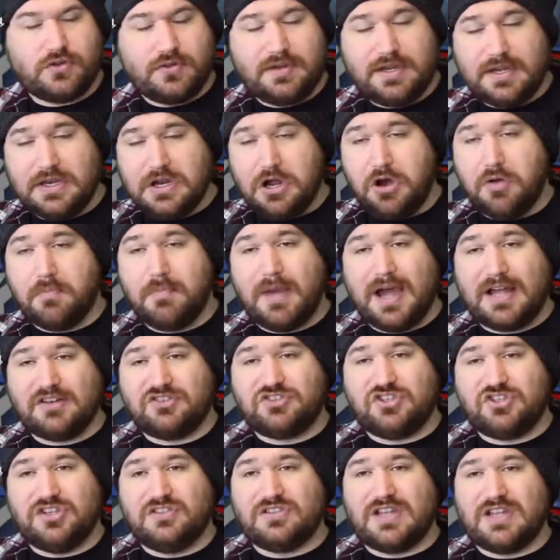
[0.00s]
you know,
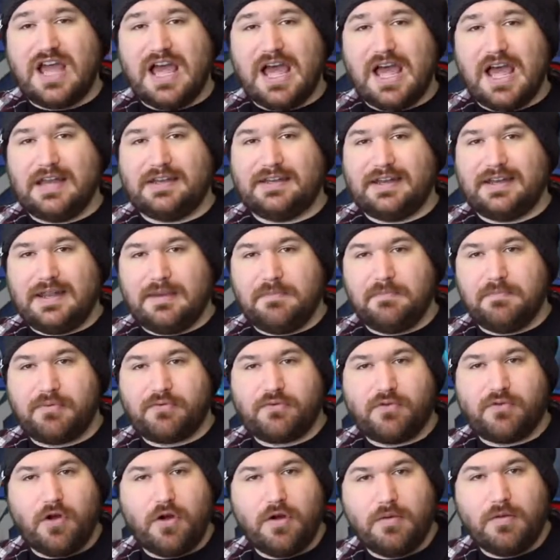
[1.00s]
matches and in
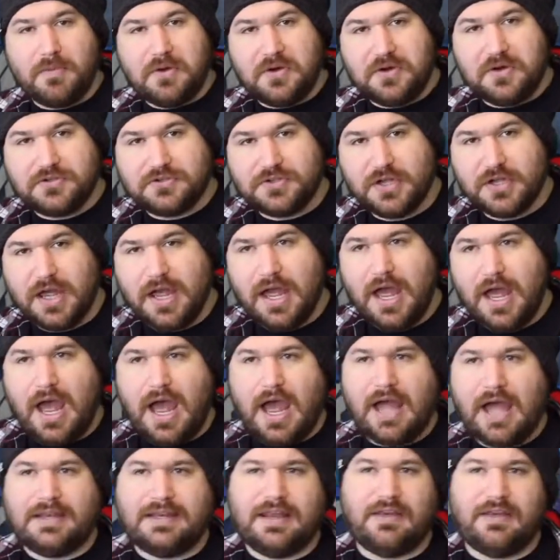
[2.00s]
promos.
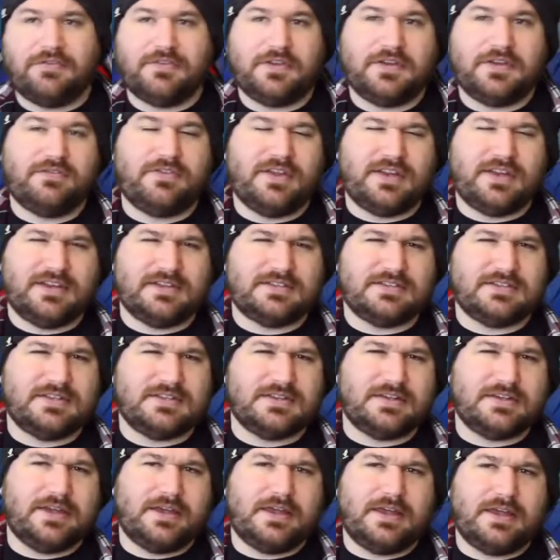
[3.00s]
I definitely think this
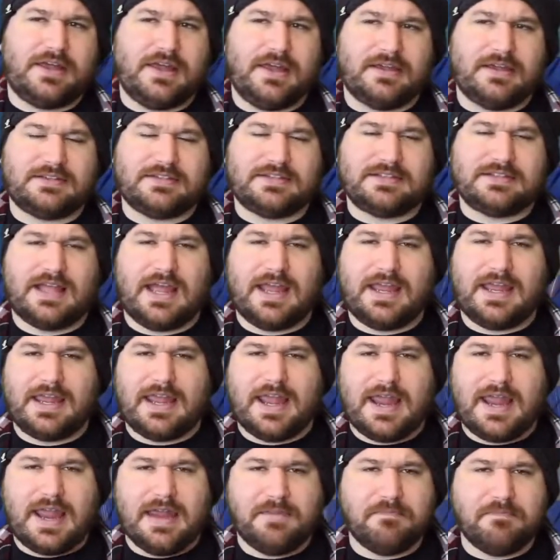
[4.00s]
is a slight
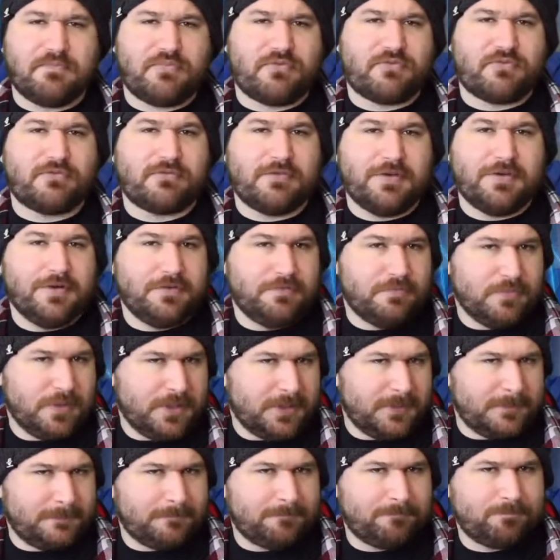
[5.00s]

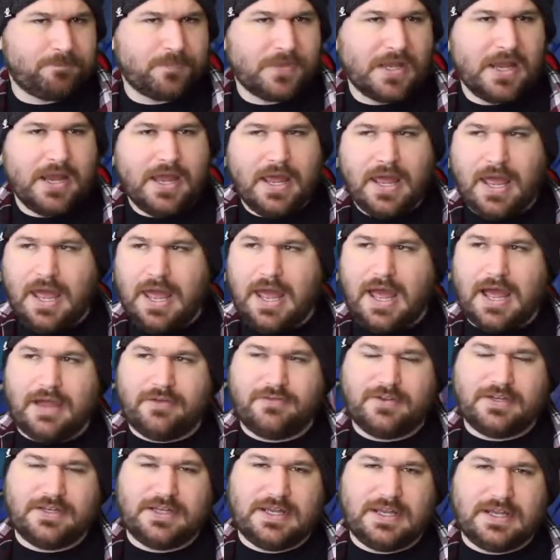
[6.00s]
improvement.
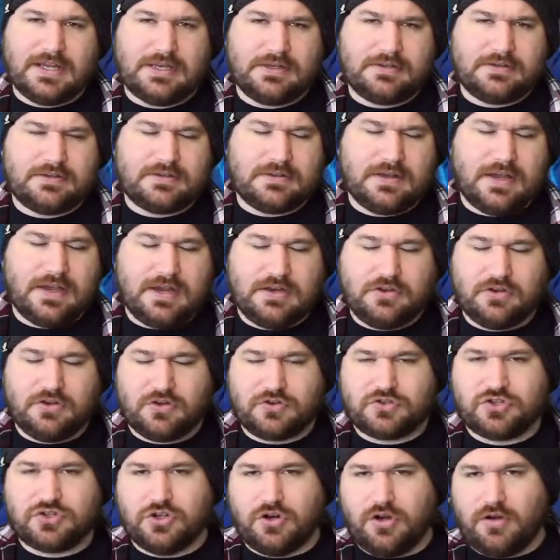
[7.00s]
I think the
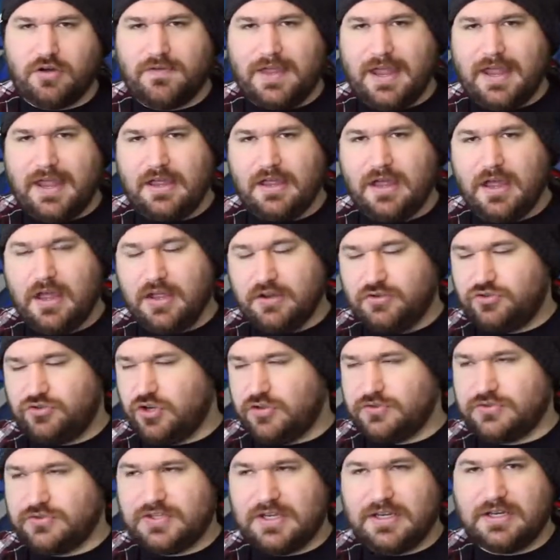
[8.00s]
induction of
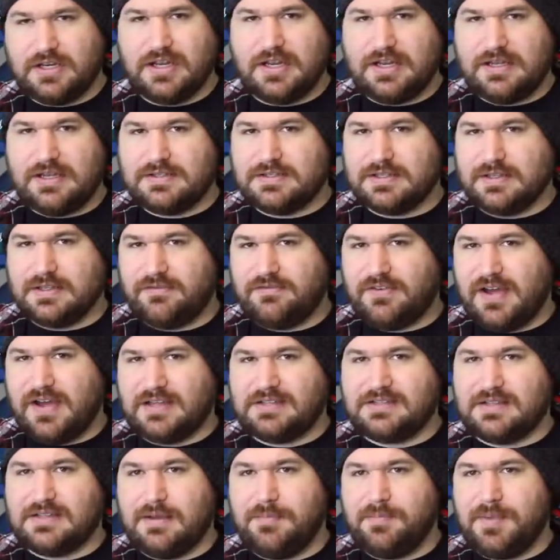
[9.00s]
John Cena into the
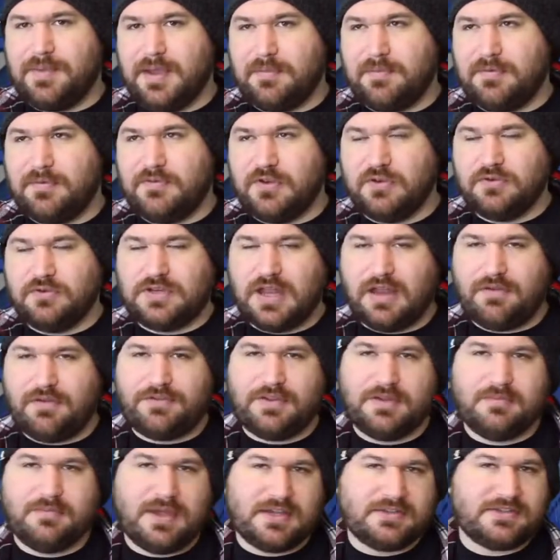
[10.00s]
Fastlane pay-per-view
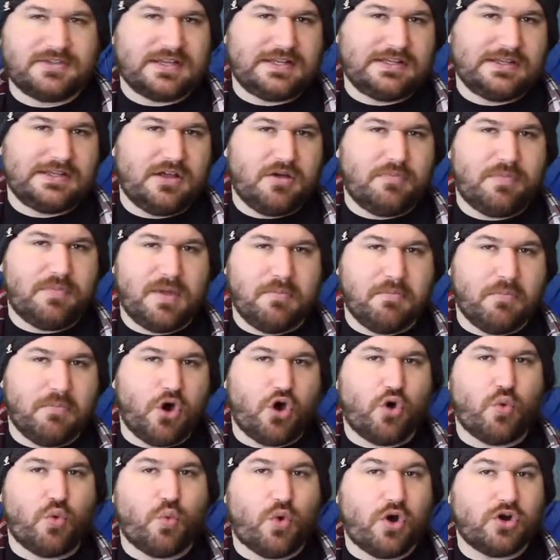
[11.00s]
definitely makes it a little bit
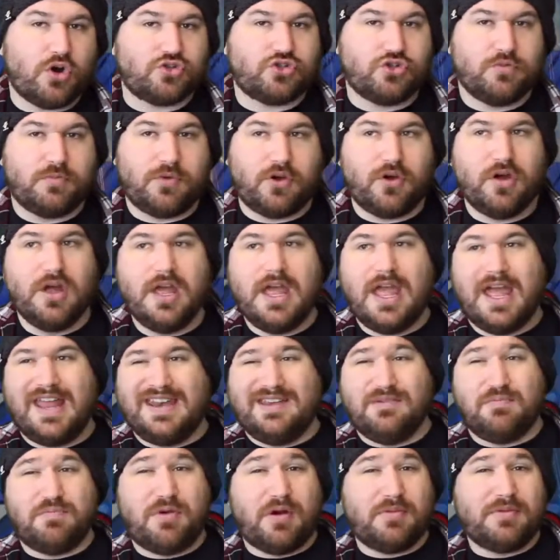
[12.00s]
more watchable,
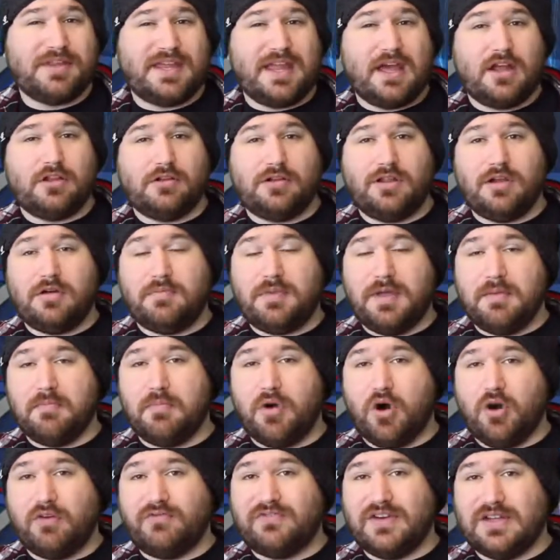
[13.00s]
and you'll probably get a little bit
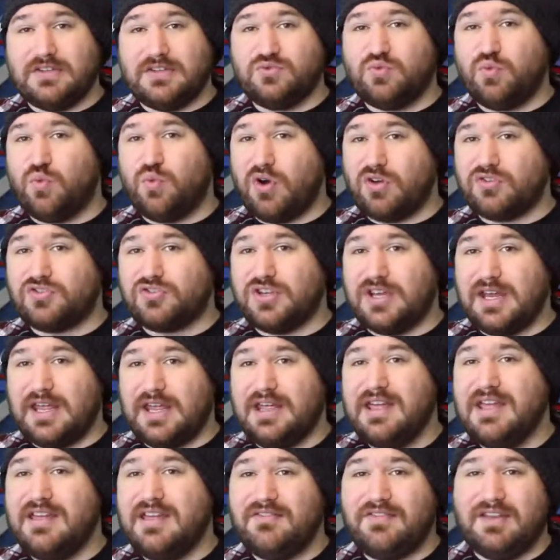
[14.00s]
more fans watching
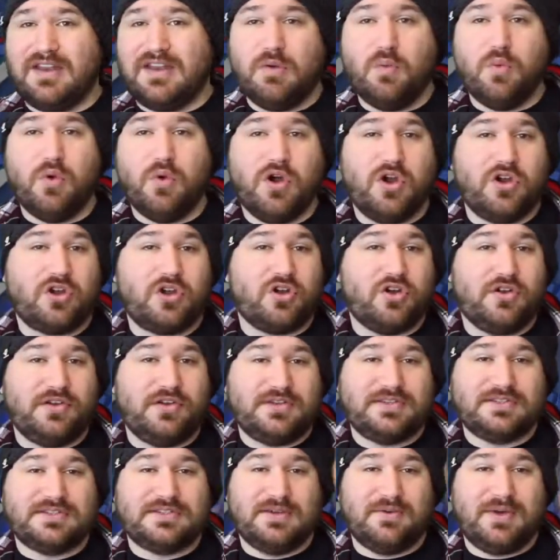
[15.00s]
it than they were
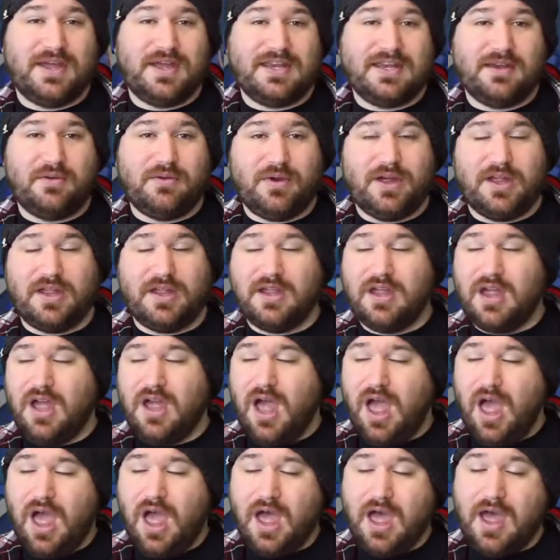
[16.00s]
going to anyway.
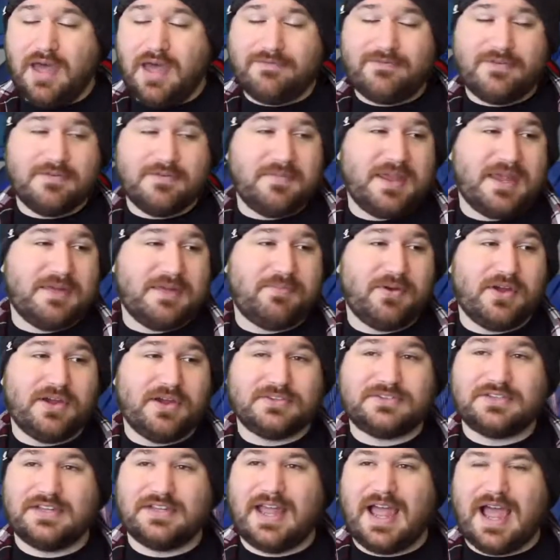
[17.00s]
For me
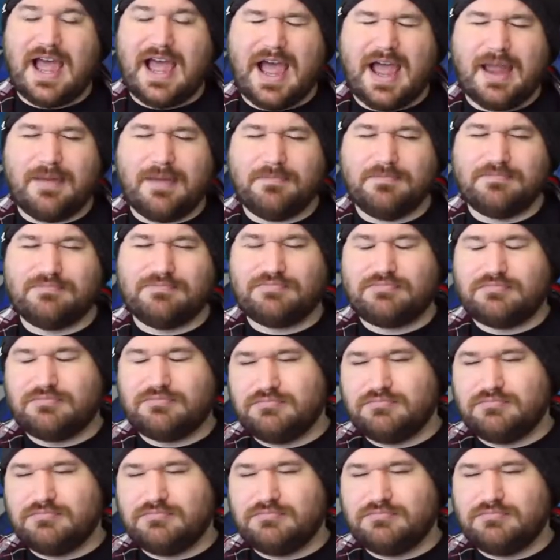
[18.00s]
personally, I'm